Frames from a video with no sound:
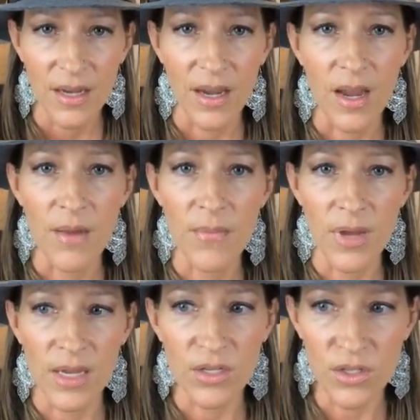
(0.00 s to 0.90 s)
Um,
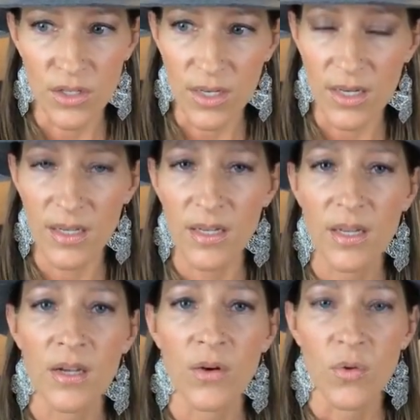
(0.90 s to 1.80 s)
a good
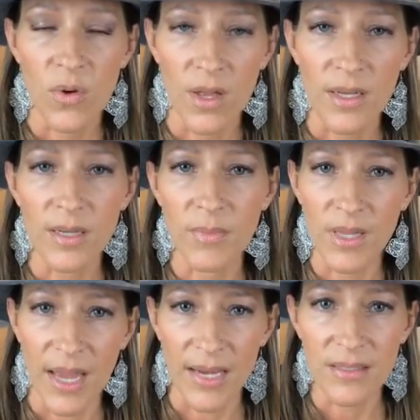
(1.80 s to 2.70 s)
quality
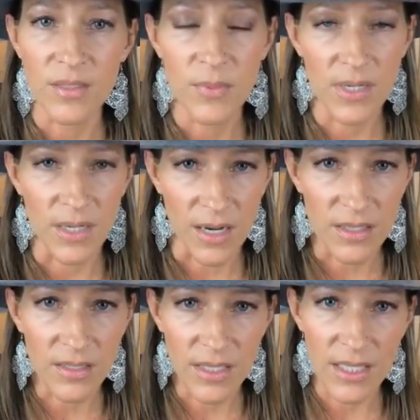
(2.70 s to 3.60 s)
molasses
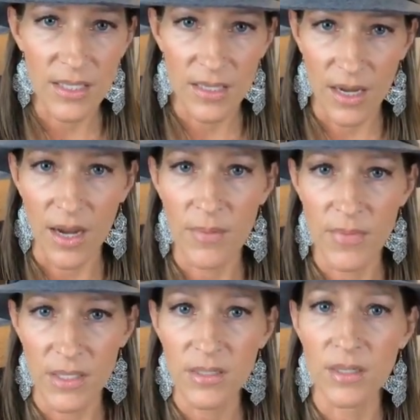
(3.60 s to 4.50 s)
periodically um,
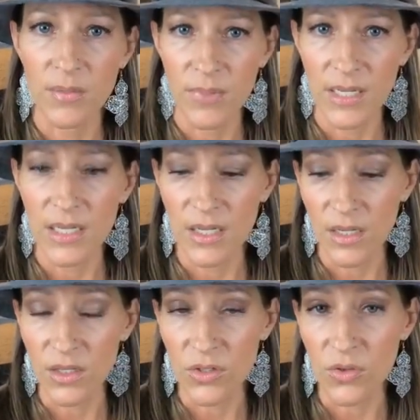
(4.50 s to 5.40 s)
is gonna be a
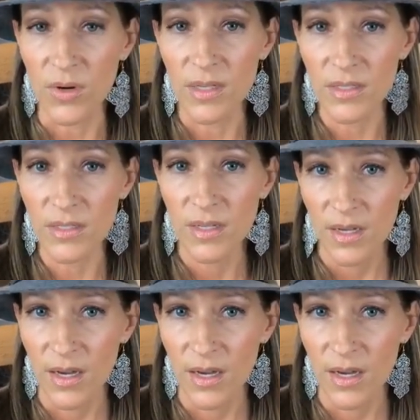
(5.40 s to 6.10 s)
good choice.